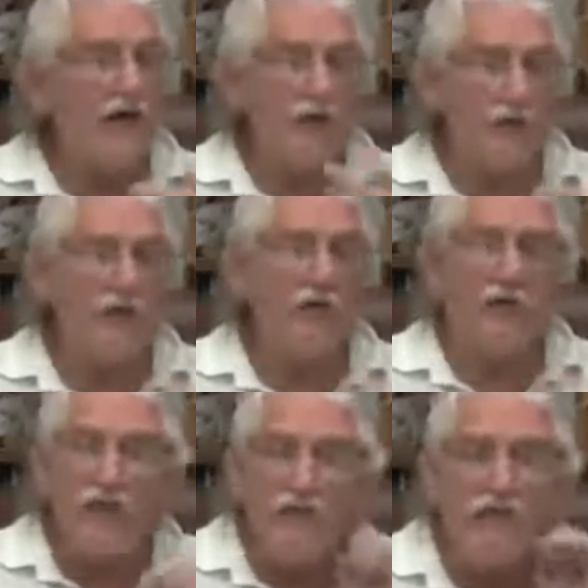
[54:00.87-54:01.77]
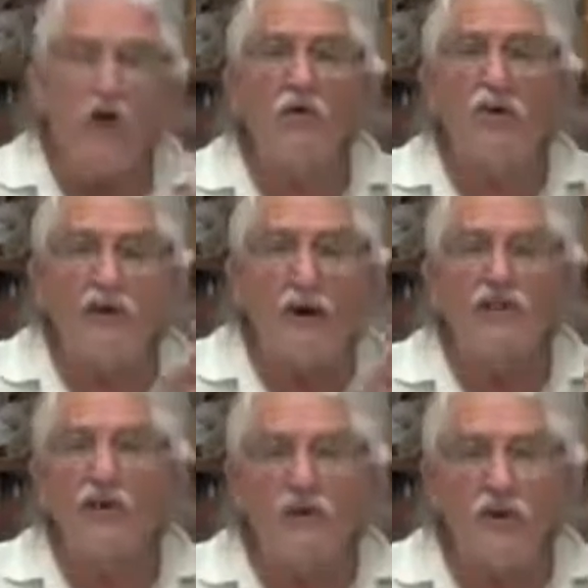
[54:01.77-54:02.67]
you've got people that they've totally
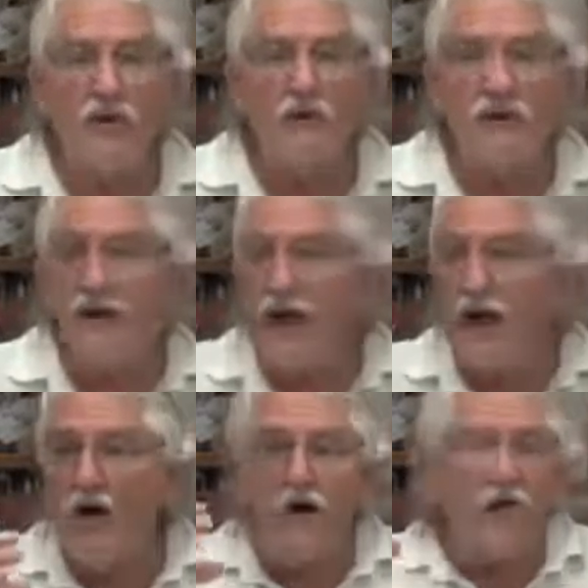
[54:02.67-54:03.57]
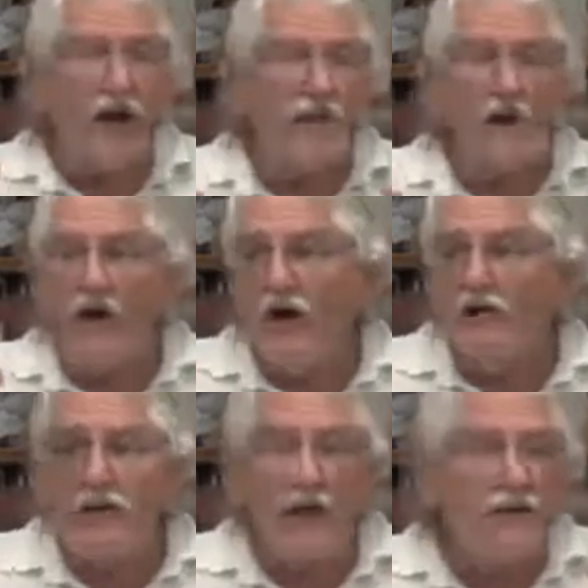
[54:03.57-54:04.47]
wrecked the adrenals, and now they're having a
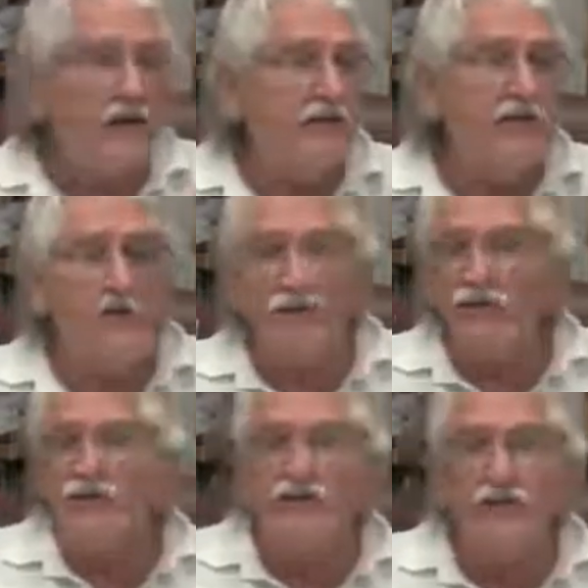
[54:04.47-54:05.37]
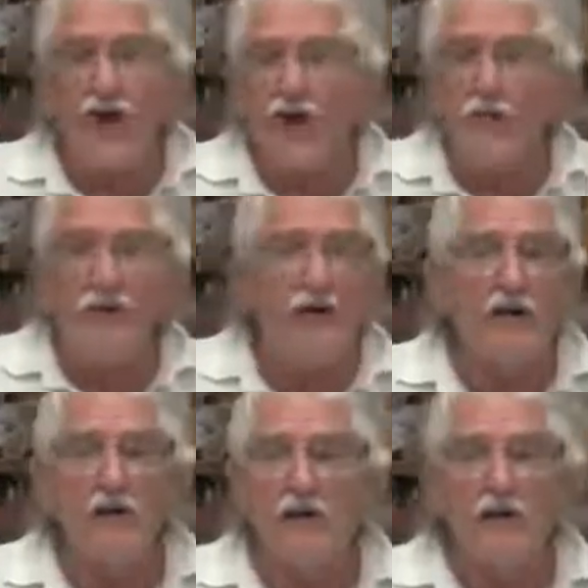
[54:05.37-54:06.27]
hard time getting the adrenals to start up
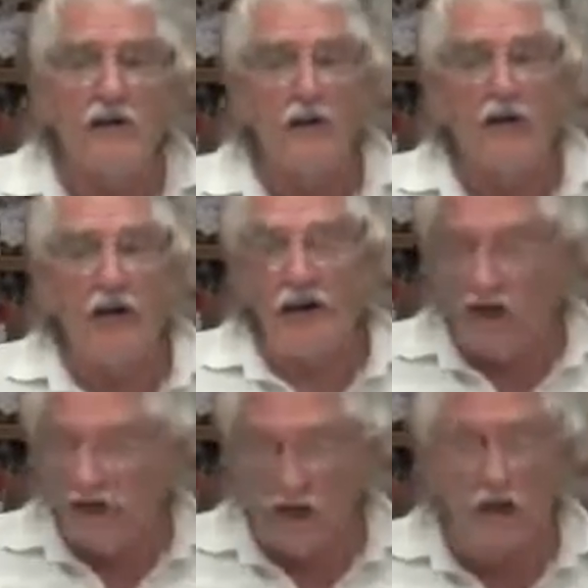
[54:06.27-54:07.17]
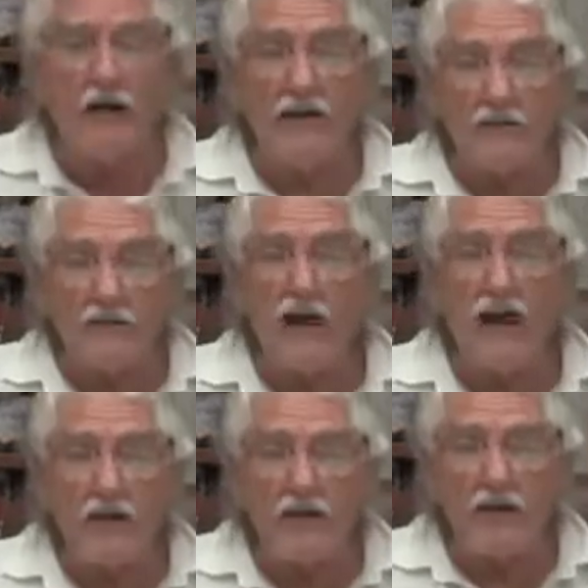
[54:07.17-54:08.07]
again. And I tell you, it's
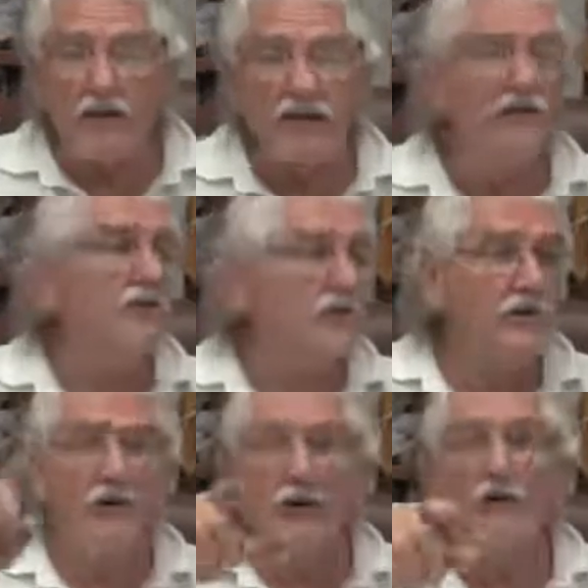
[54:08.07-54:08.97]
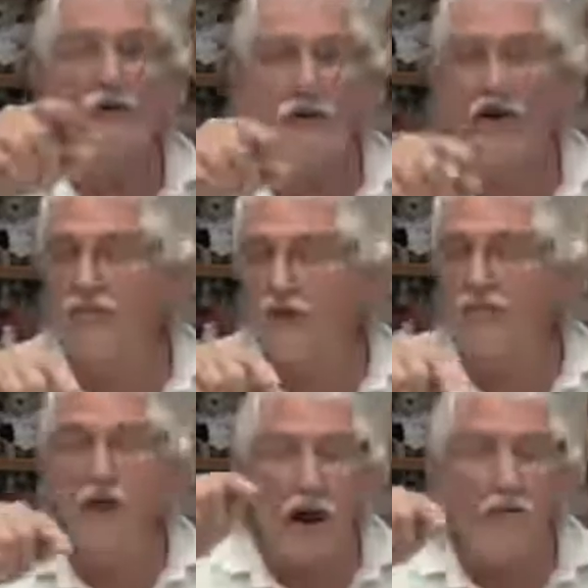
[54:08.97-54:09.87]
tough. You healers out
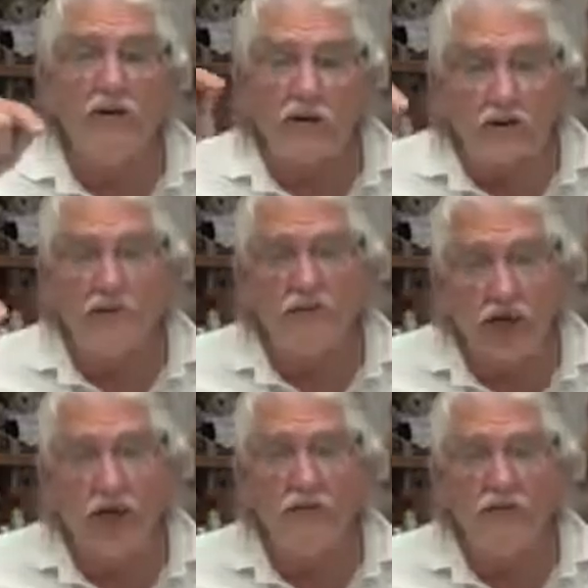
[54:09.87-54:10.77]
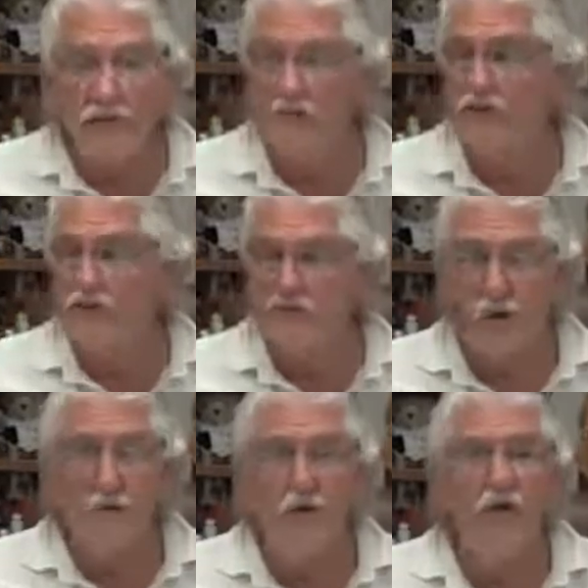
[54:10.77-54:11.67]
there, we're having a tough time with some of these
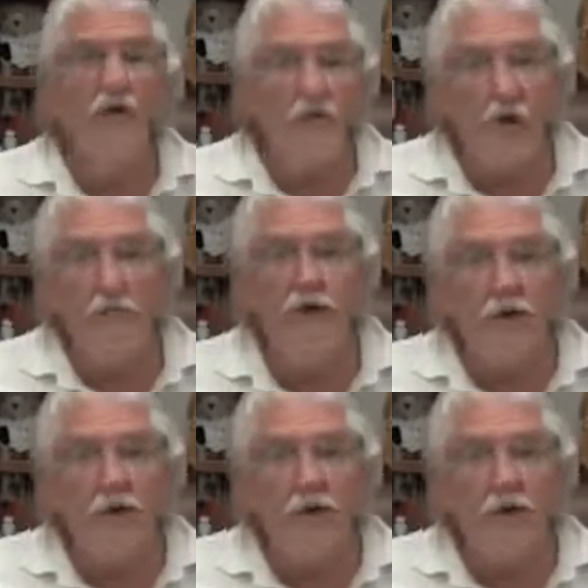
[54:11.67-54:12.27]
people that have